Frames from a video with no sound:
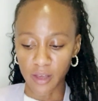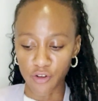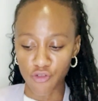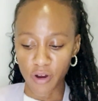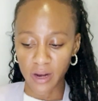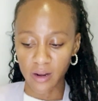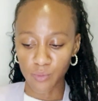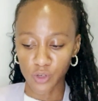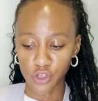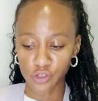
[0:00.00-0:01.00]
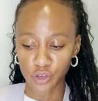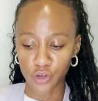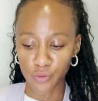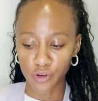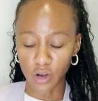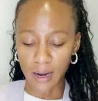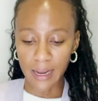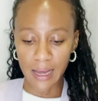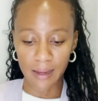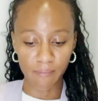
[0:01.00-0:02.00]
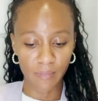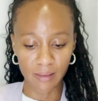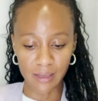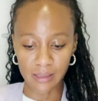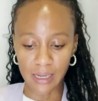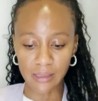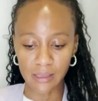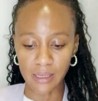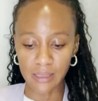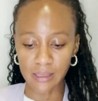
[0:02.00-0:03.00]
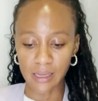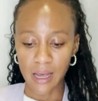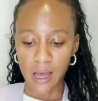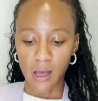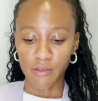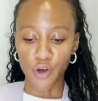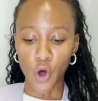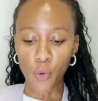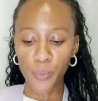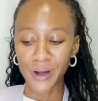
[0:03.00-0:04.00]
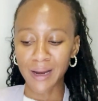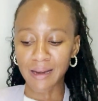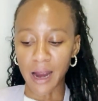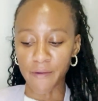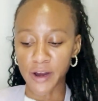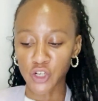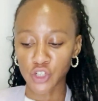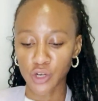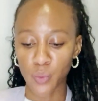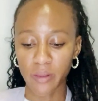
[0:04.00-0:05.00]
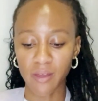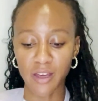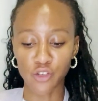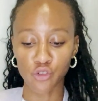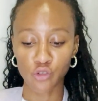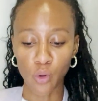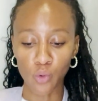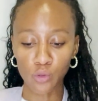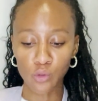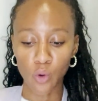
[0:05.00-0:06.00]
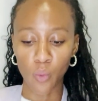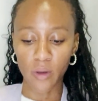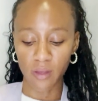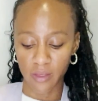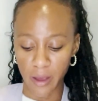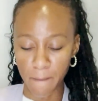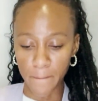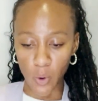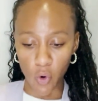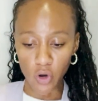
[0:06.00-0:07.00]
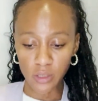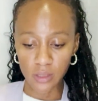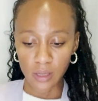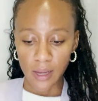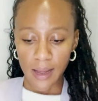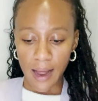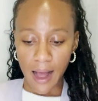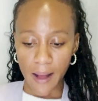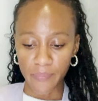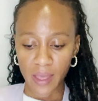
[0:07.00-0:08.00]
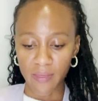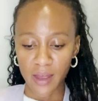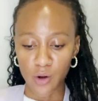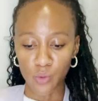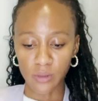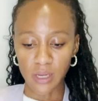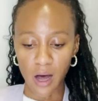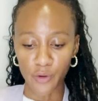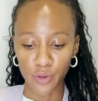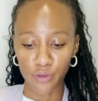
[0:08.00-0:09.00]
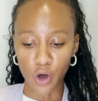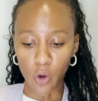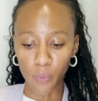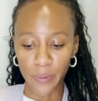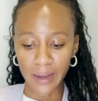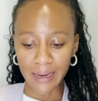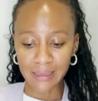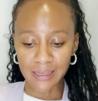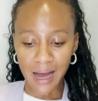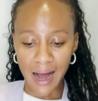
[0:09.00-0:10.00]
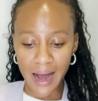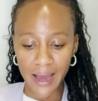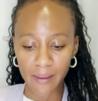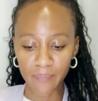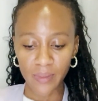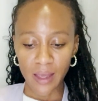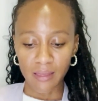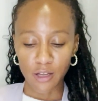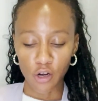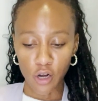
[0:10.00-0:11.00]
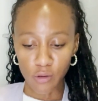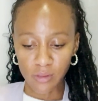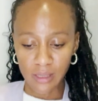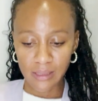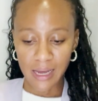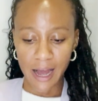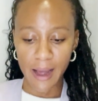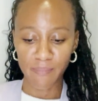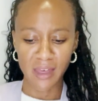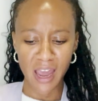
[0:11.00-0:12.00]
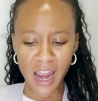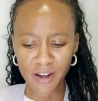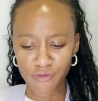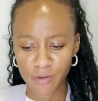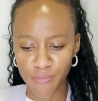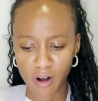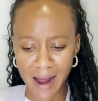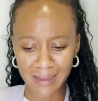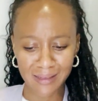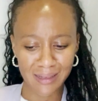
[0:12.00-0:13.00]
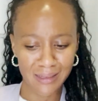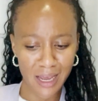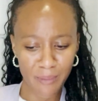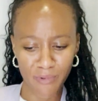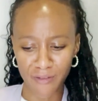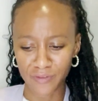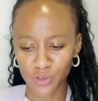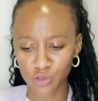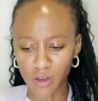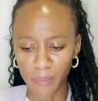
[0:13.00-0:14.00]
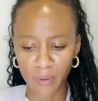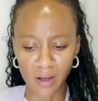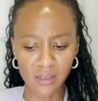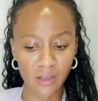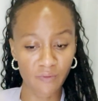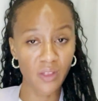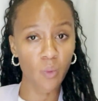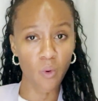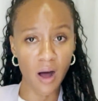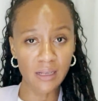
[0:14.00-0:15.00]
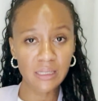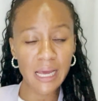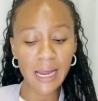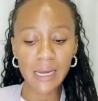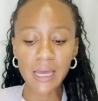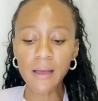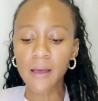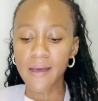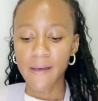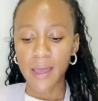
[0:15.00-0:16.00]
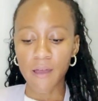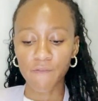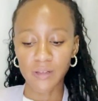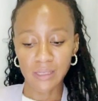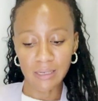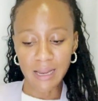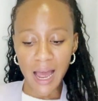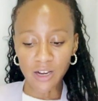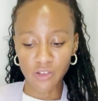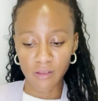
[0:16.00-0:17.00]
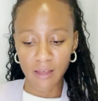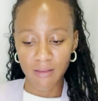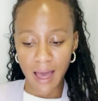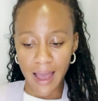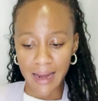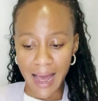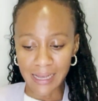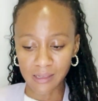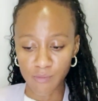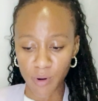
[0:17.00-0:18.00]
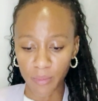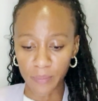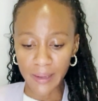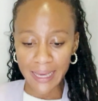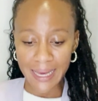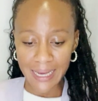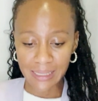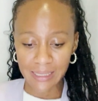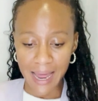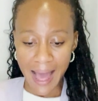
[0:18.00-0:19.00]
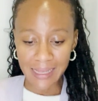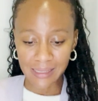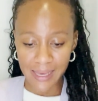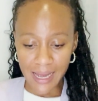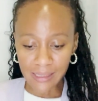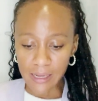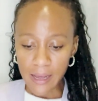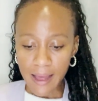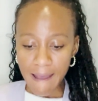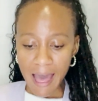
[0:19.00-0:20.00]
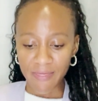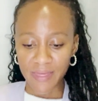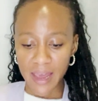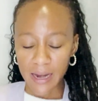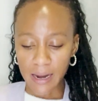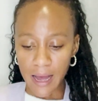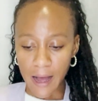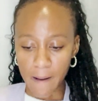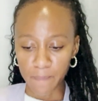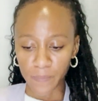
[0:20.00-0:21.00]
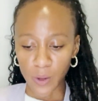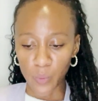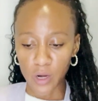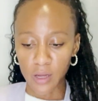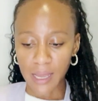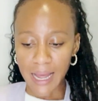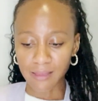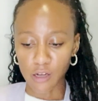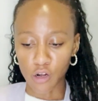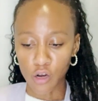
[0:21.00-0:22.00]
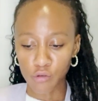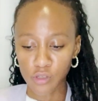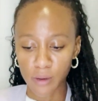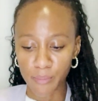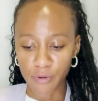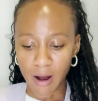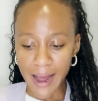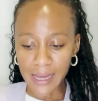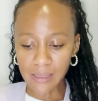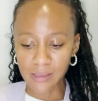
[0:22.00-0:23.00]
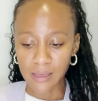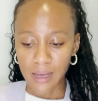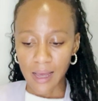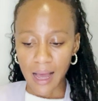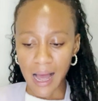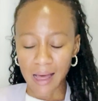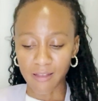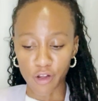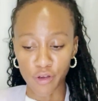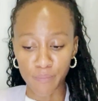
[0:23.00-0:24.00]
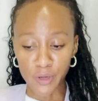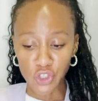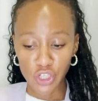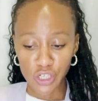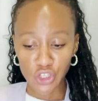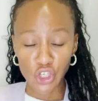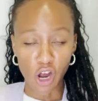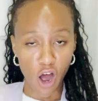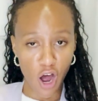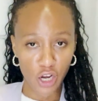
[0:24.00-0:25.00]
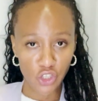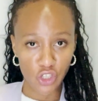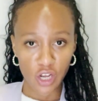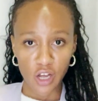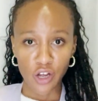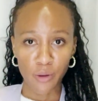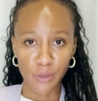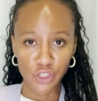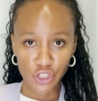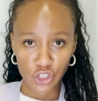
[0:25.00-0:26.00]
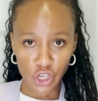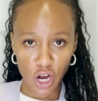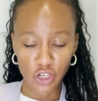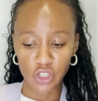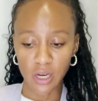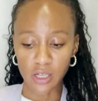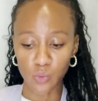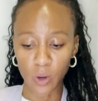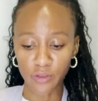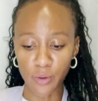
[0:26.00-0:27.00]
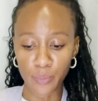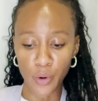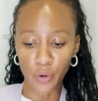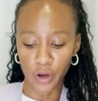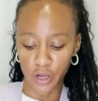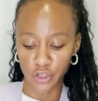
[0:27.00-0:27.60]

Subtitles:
traded, which is a euro dollar in this instance, the opening direction, whether they sold or whether they bought, and then it will tell you the opening time, the closing time, the entry price, the take profit, stop loss if there was any, if it's a dash and then that it hasn't probably hit as yet. And then we look at the closing price, the commission charged. Commission charged is what the broker